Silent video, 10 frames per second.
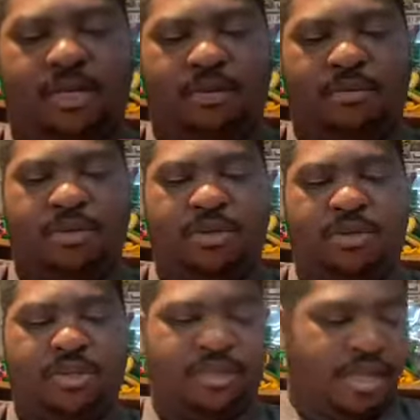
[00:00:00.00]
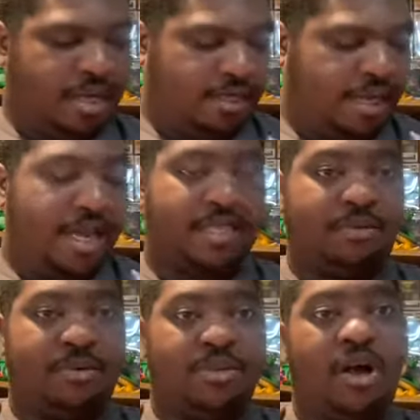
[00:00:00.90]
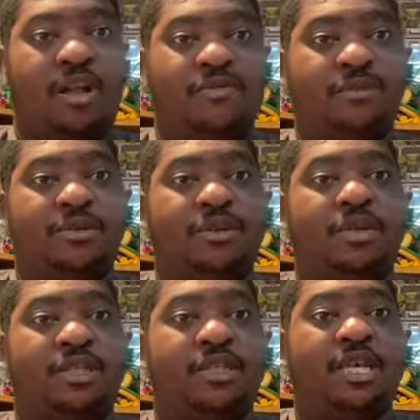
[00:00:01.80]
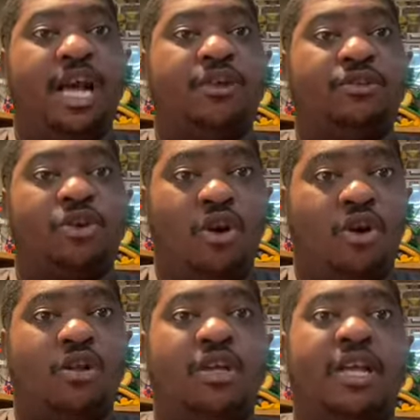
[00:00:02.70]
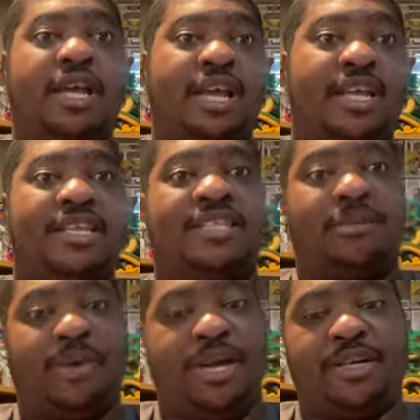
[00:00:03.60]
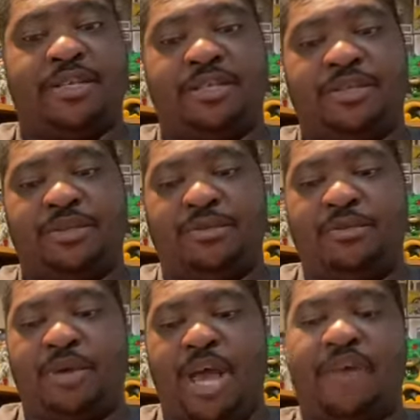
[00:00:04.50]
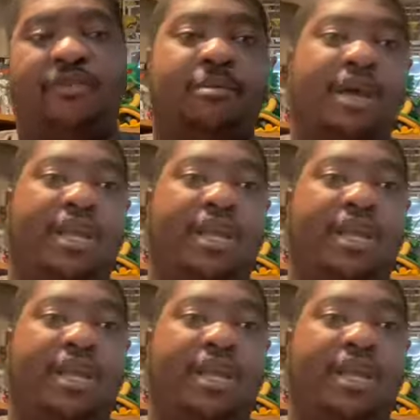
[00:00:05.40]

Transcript: We'll do the stand test with all of them so you can see how tall it is compared to everybody